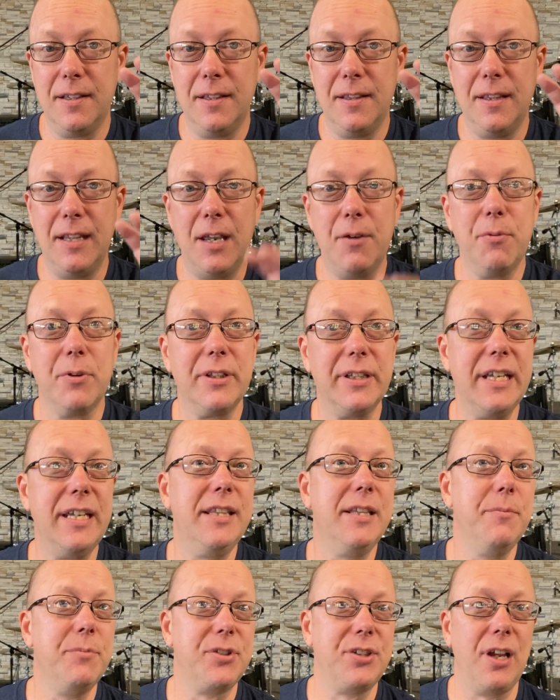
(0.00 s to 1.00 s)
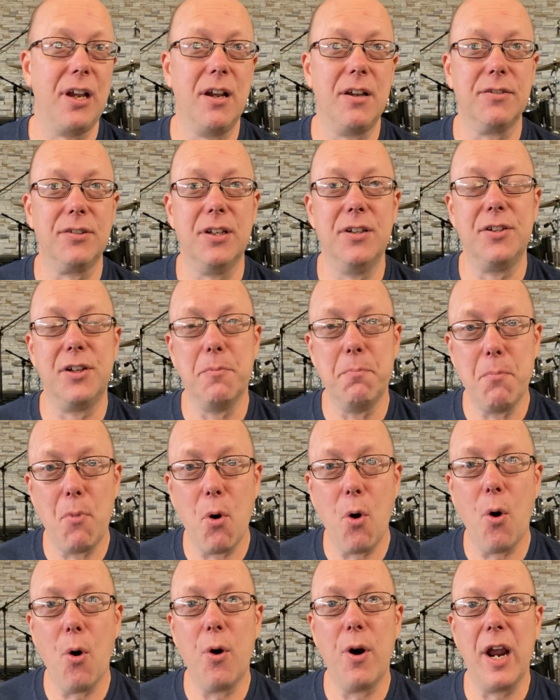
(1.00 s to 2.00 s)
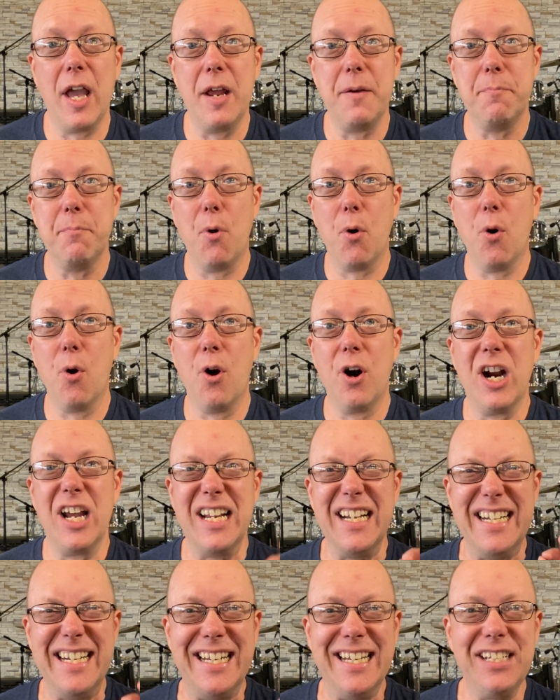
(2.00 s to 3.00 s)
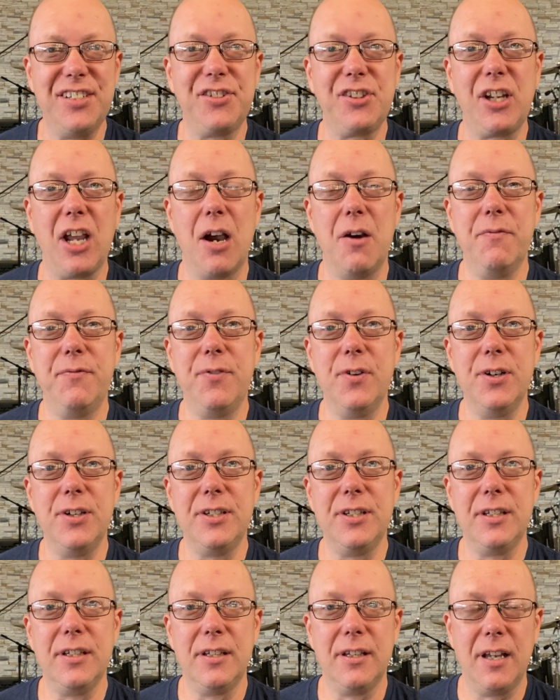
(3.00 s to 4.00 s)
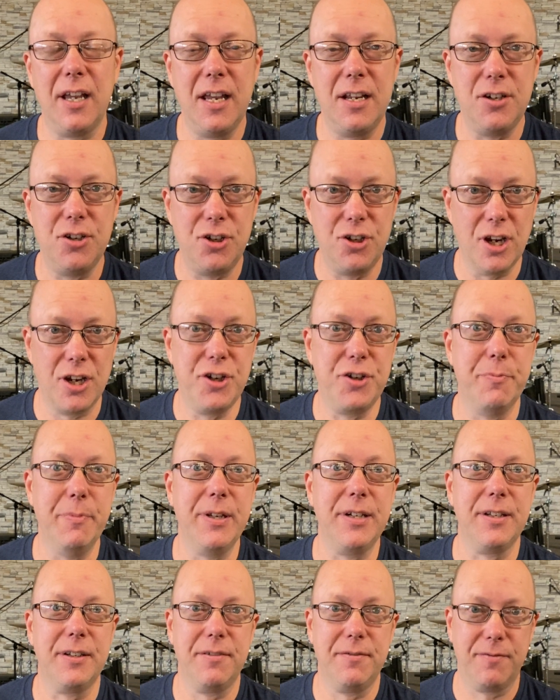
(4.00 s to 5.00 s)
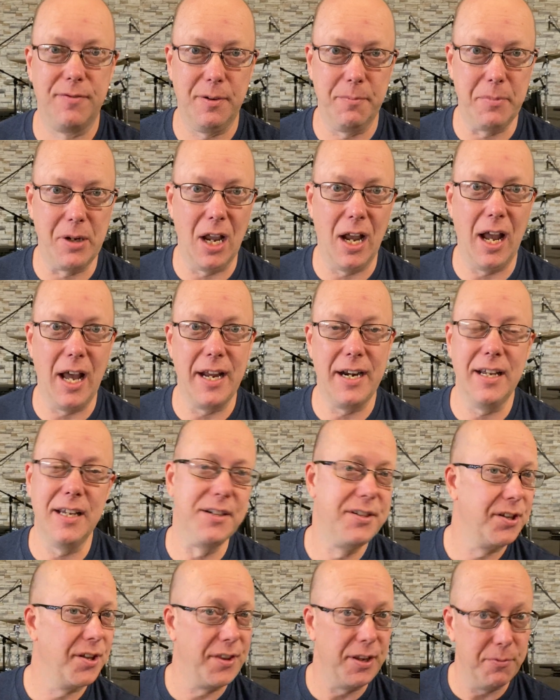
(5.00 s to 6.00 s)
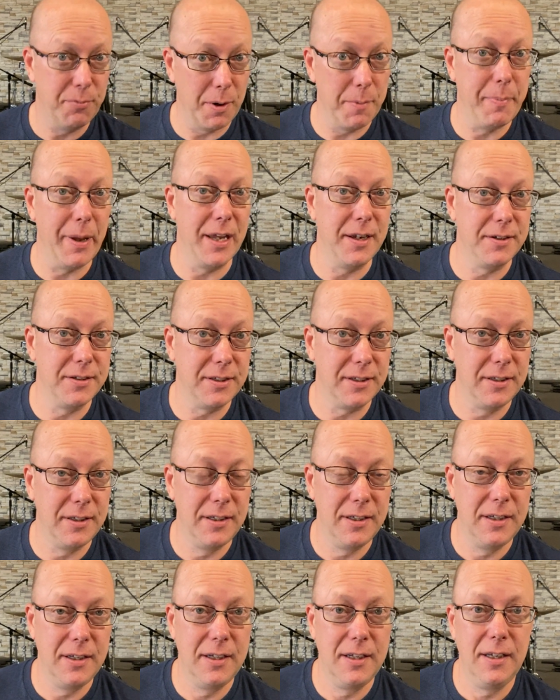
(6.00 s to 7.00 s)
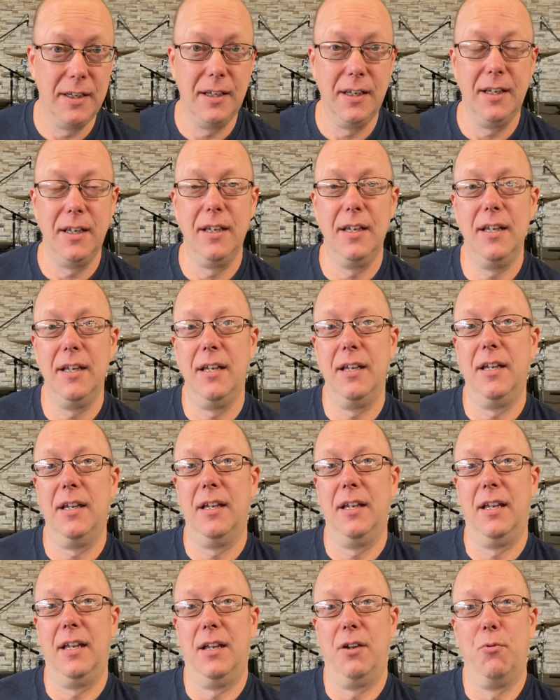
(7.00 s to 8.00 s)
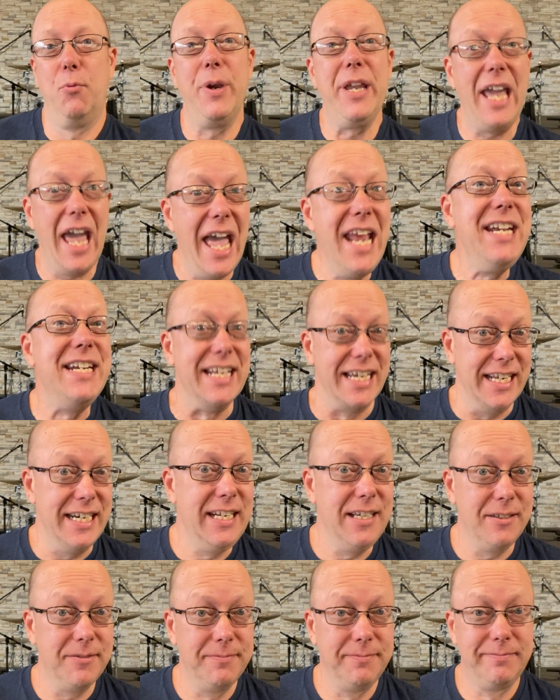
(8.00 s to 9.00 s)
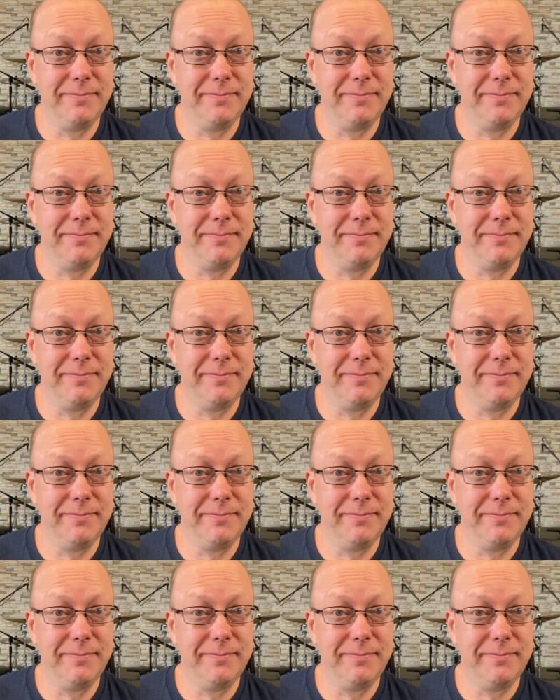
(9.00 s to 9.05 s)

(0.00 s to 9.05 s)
they will lead themselves into more and more discomfort and judgment from God until they repent. We ended,